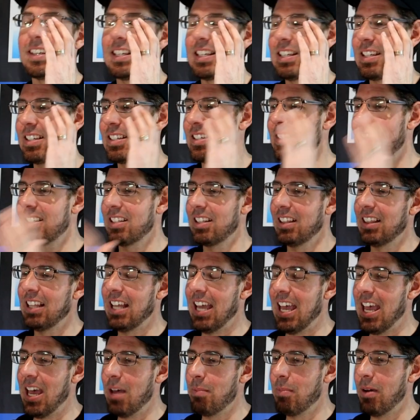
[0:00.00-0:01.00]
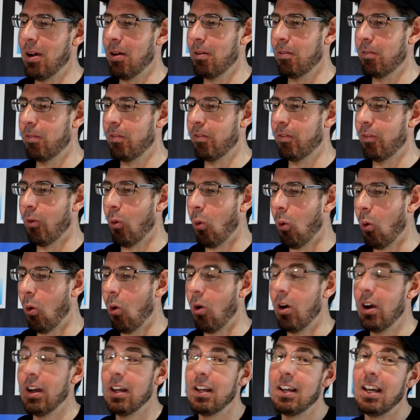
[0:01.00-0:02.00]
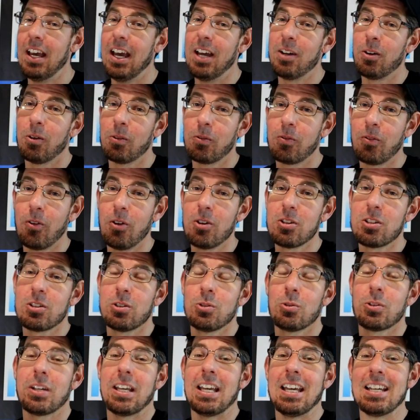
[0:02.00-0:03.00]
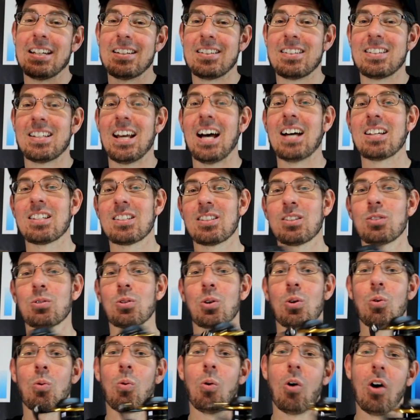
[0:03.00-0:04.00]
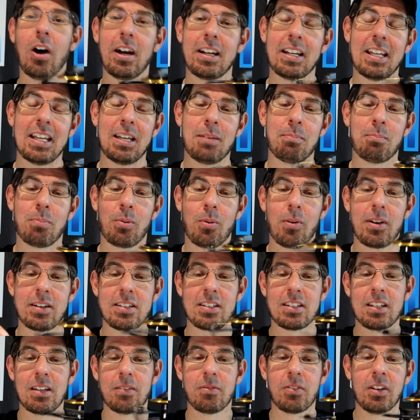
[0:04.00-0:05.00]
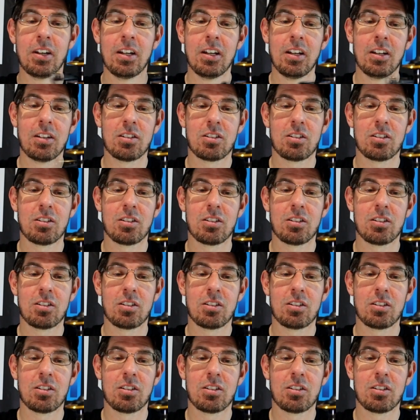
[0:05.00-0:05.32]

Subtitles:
The Slammer 4, and on first look it does look quite impressive.